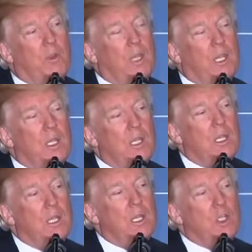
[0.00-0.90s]
than
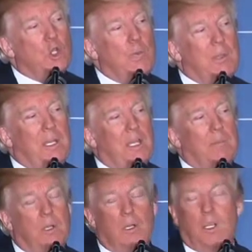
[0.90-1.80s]
2 million
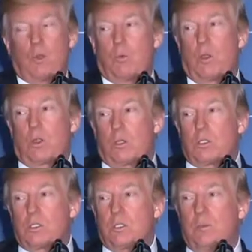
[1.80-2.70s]
American
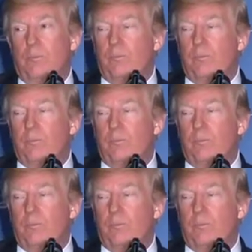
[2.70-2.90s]
workers.